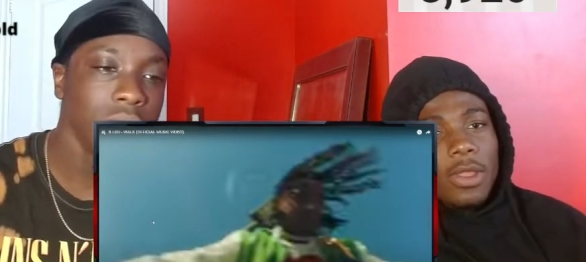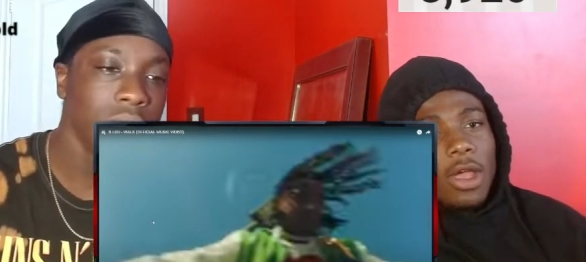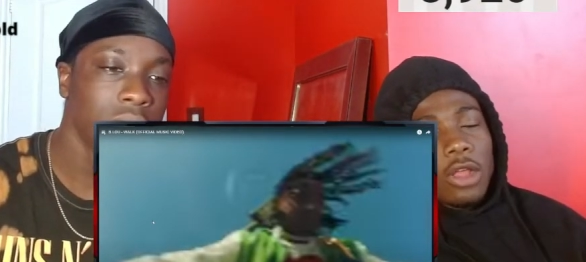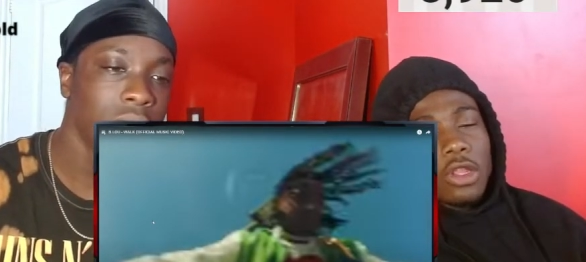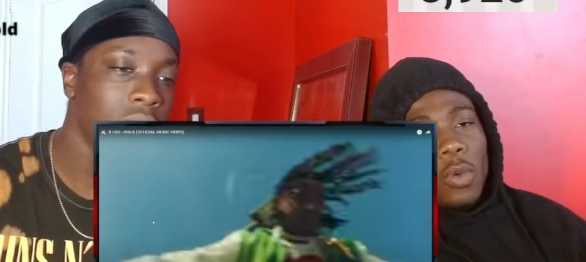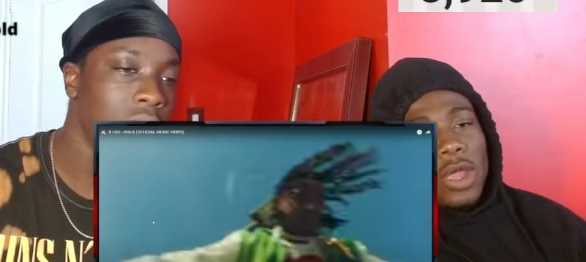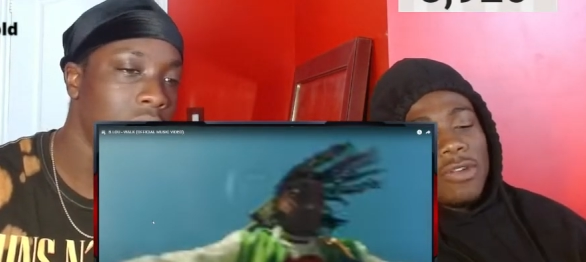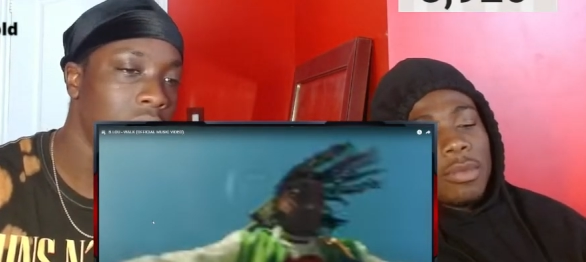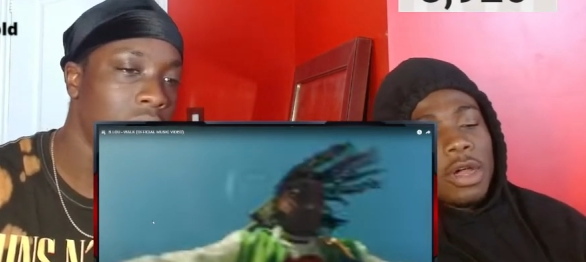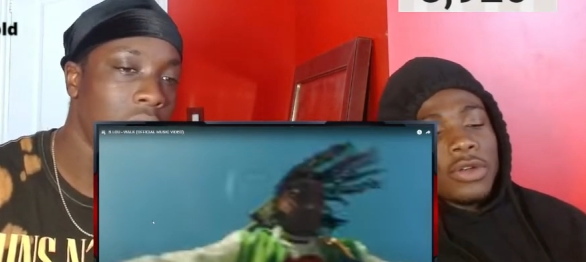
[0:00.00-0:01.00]
Speaker 1: On the wave
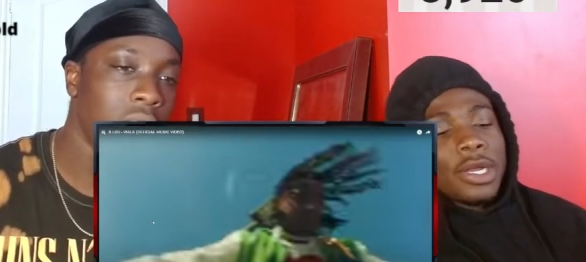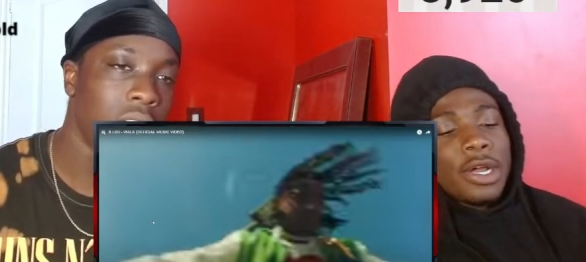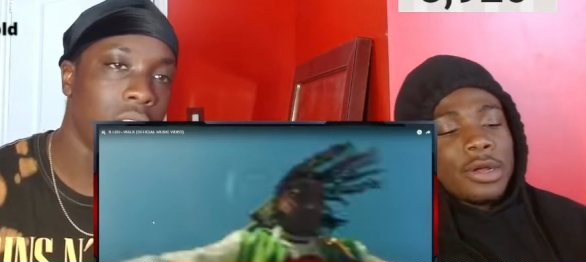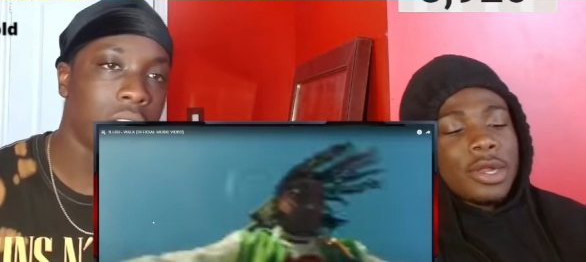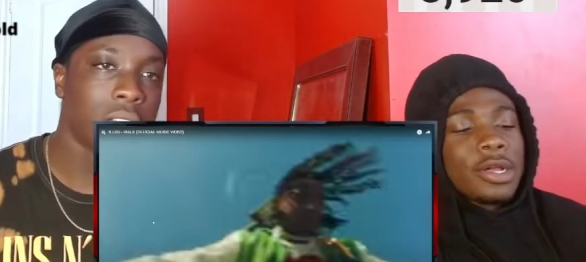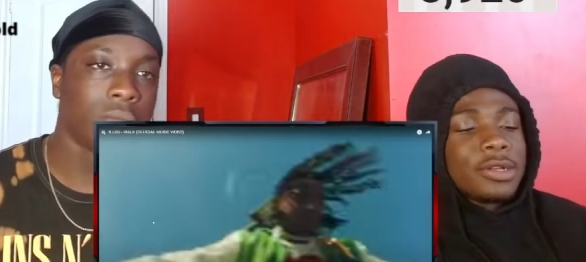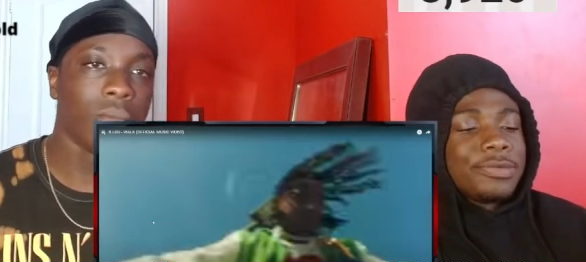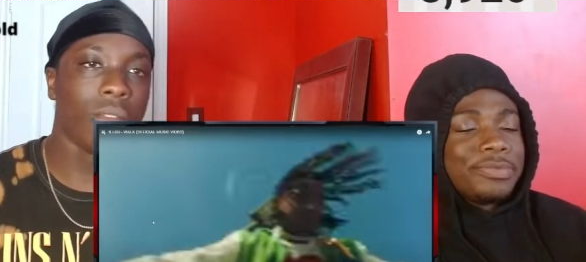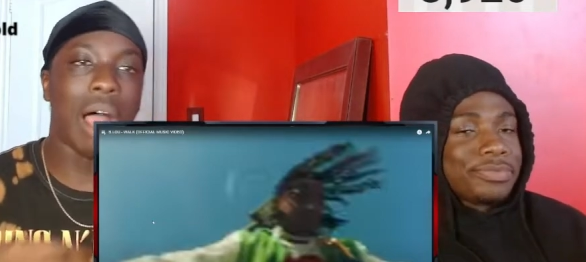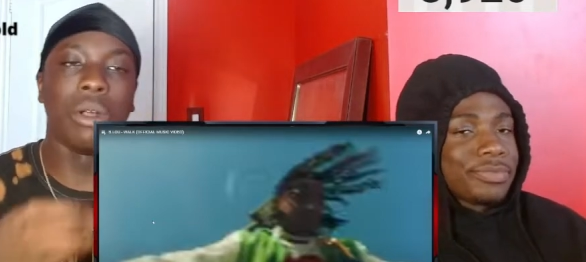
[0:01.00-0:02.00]
I'm on right now, no.
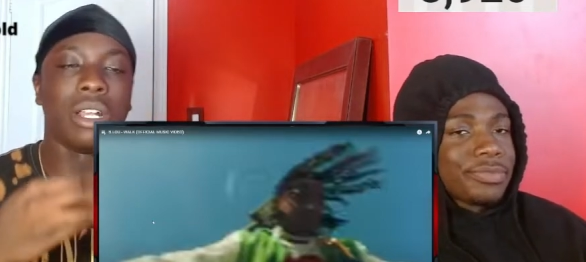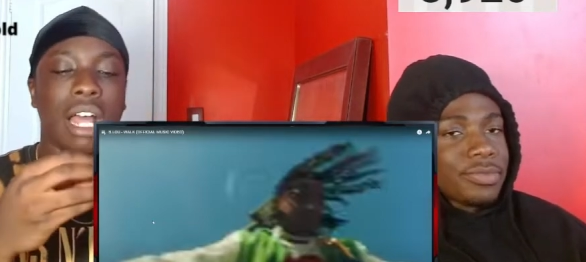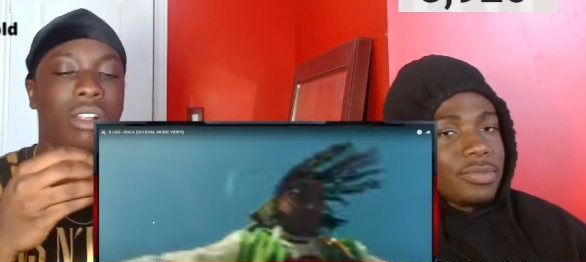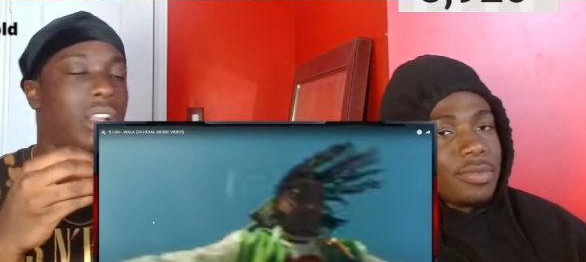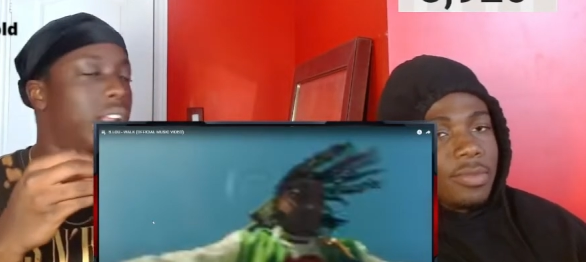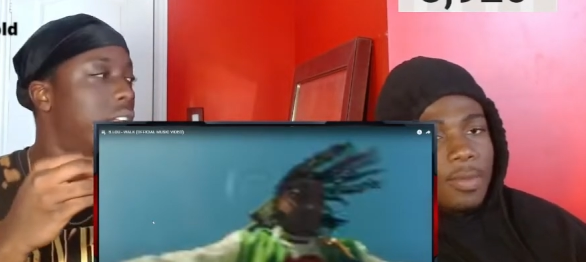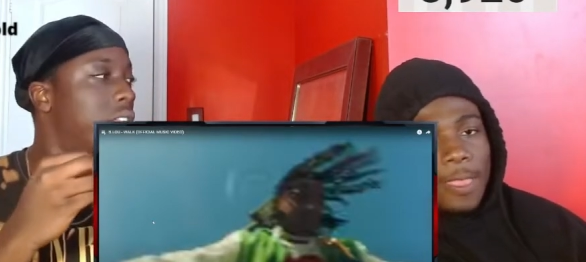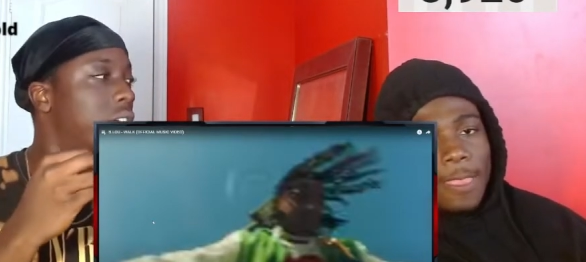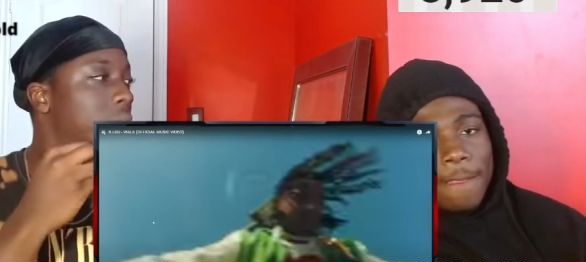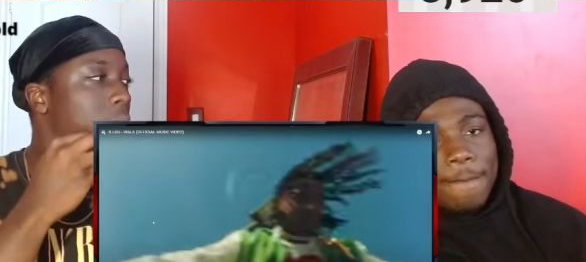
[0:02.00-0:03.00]
Speaker 2: I wouldn't download it
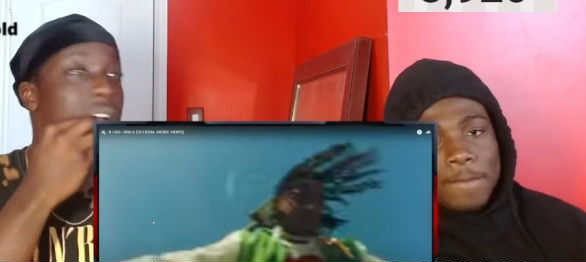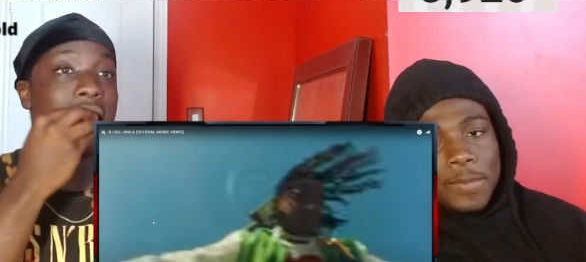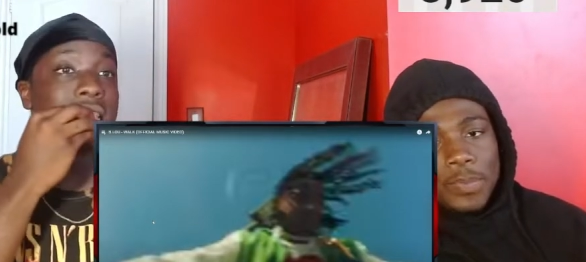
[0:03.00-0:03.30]
either. But it's